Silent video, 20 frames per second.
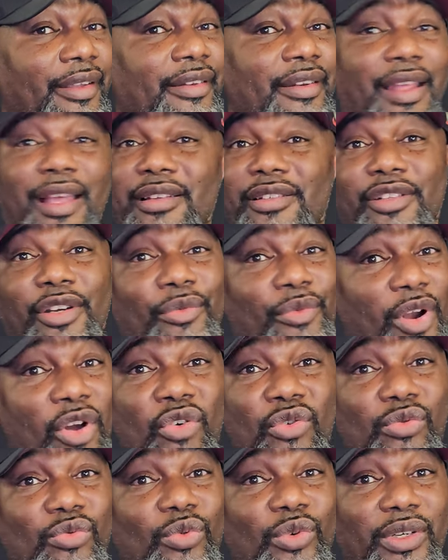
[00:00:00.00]
That's the
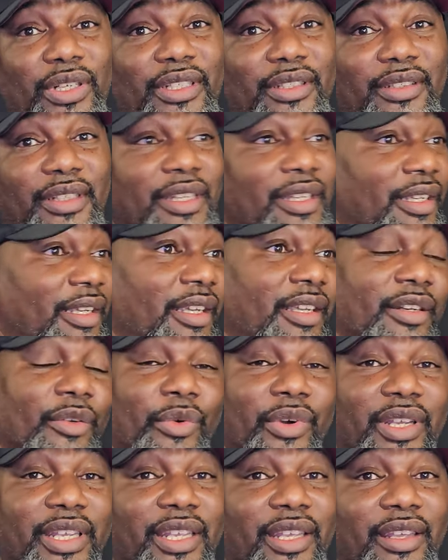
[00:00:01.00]
wrong one.
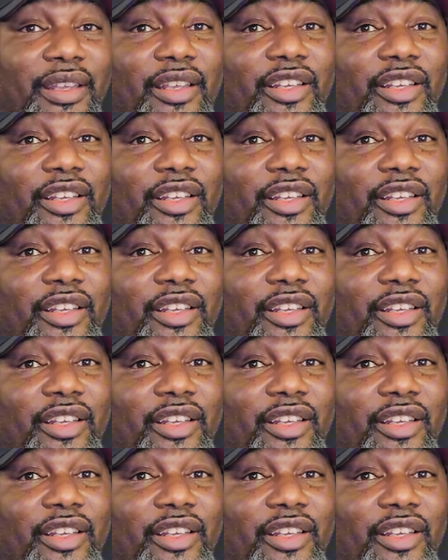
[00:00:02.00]
Anyway,